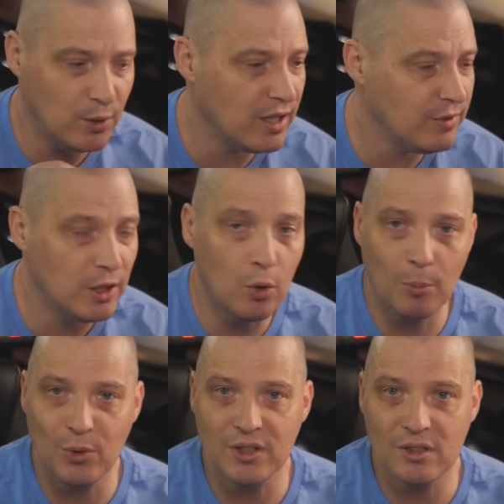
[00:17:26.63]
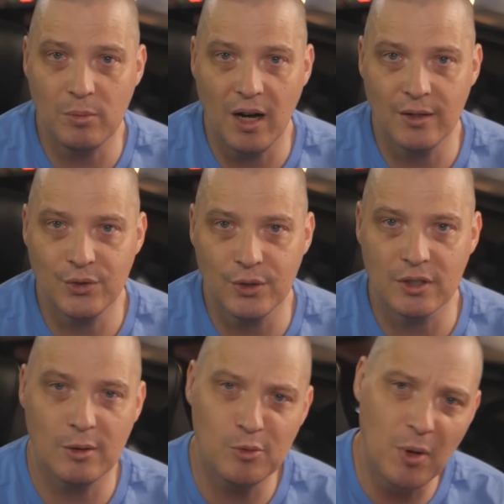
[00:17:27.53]
I don't have any corporate
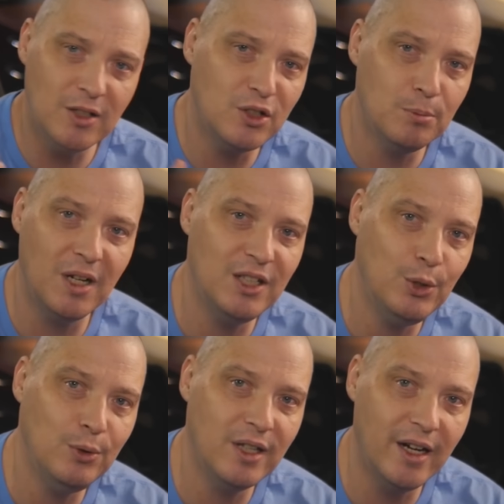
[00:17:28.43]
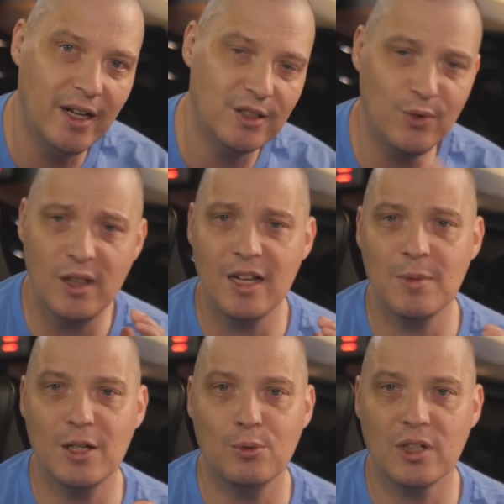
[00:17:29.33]
sponsors. I'm sponsored by you guys. If you like
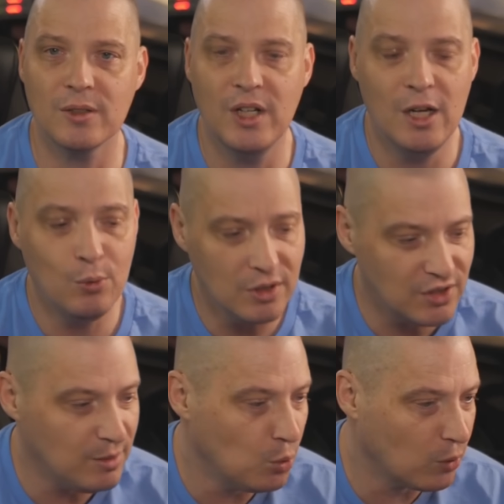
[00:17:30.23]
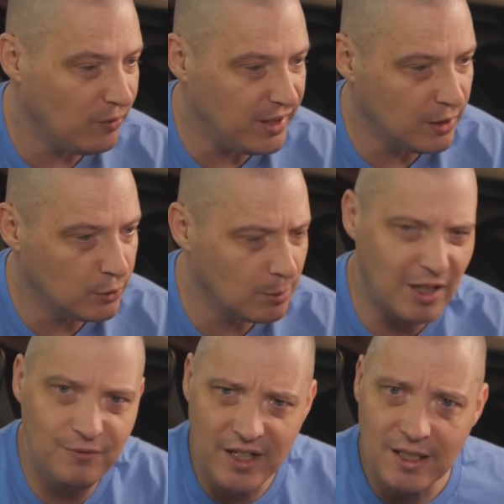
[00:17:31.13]
my work, want to see more videos
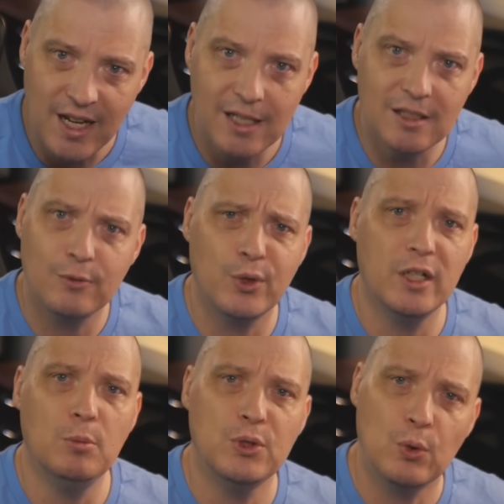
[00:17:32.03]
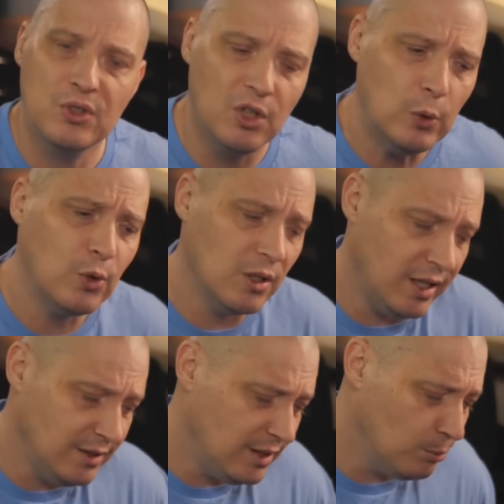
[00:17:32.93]
about fantastic free and open source software
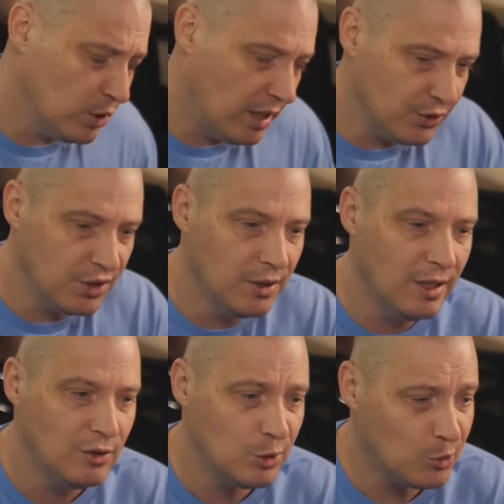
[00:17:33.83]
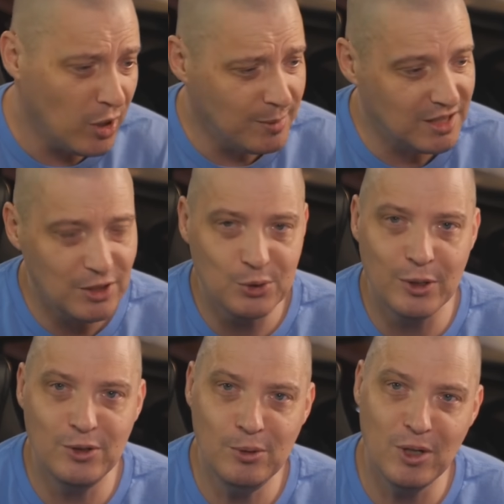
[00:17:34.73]
like Zen Browser, subscribe to
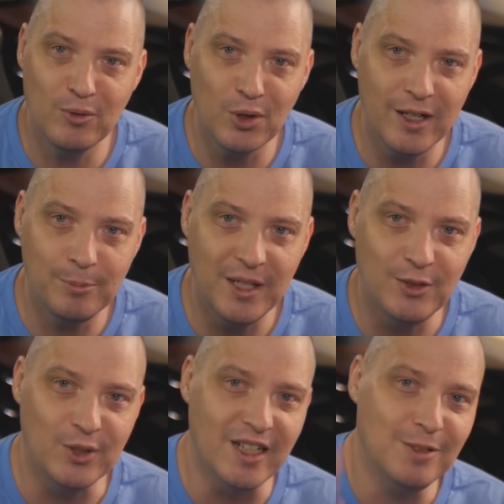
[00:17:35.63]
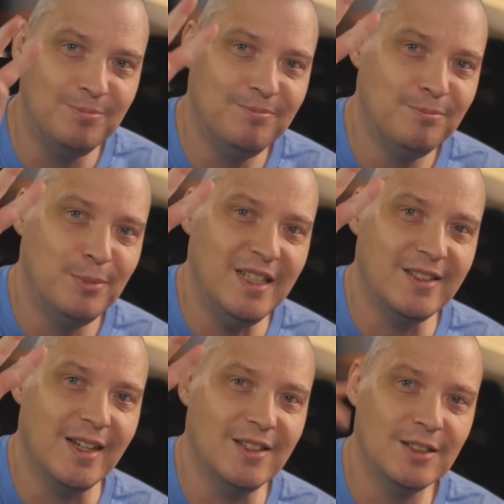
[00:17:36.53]
DistroTube over on Patreon.
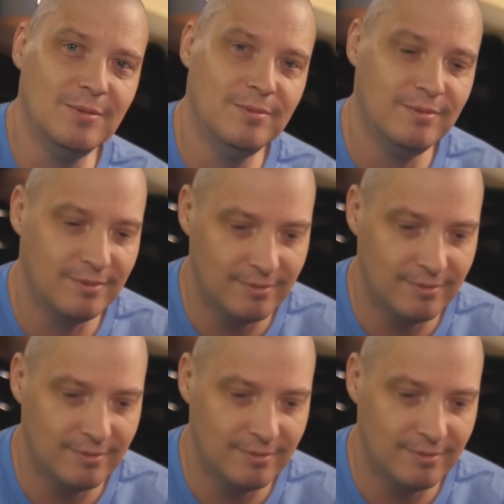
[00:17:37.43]
Peace, guys.